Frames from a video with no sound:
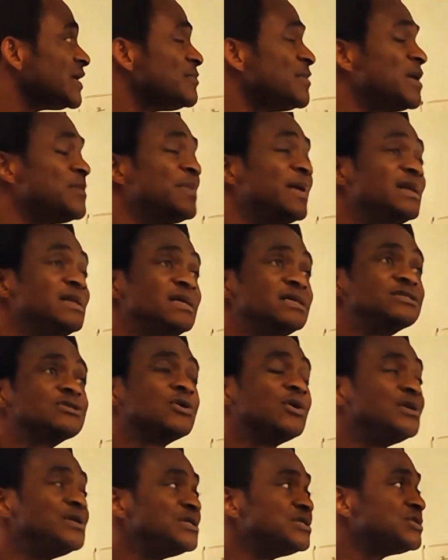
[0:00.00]
Remember, these
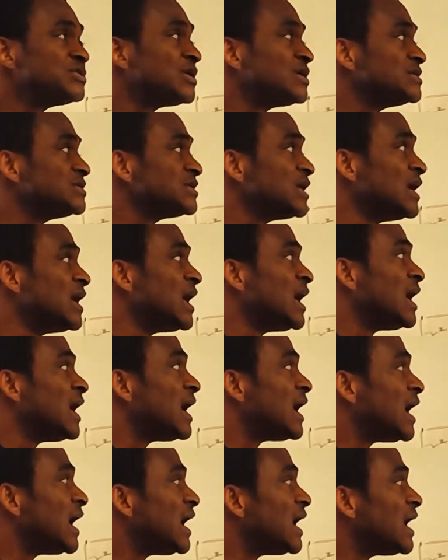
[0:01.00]
conditions
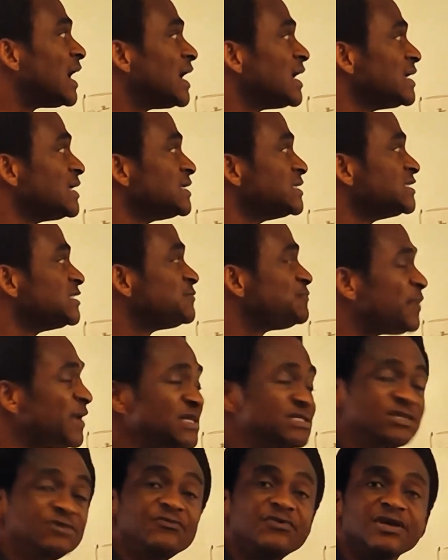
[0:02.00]
are
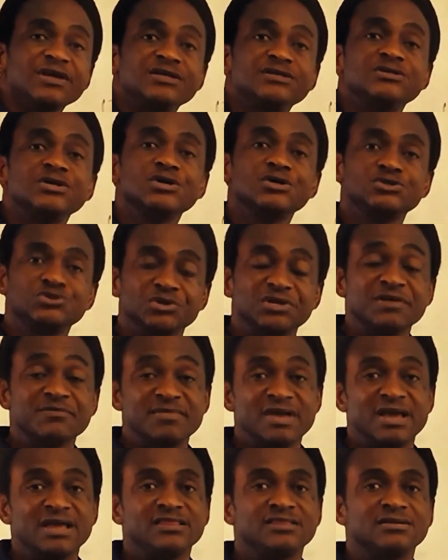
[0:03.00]
specific to the
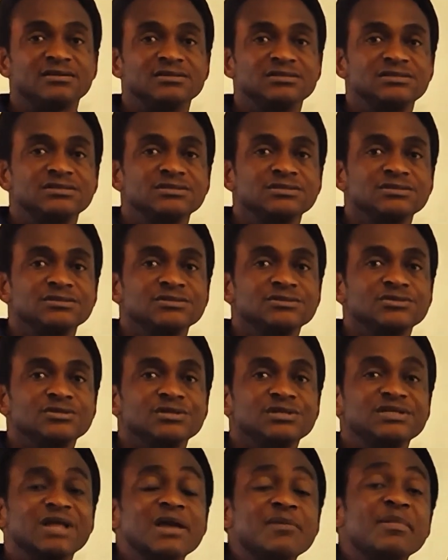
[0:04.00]
method.
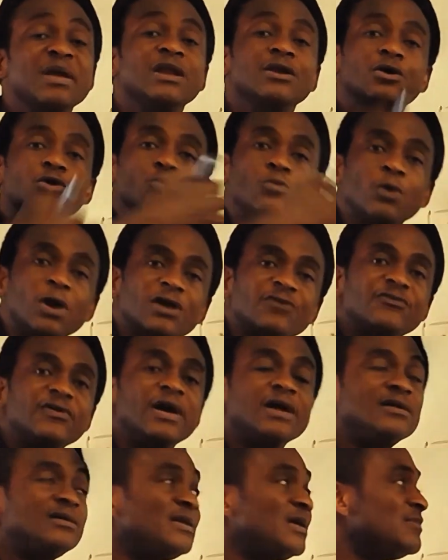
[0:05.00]
They may not work
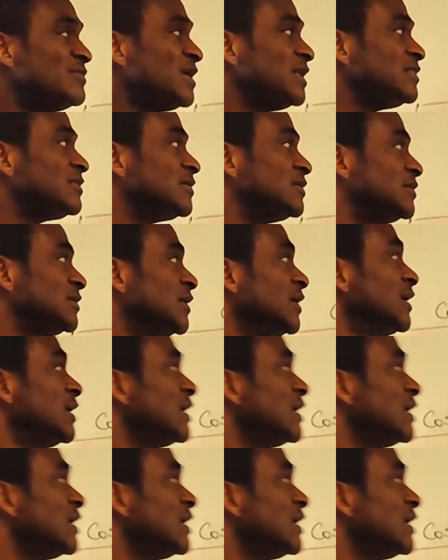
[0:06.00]
for another method.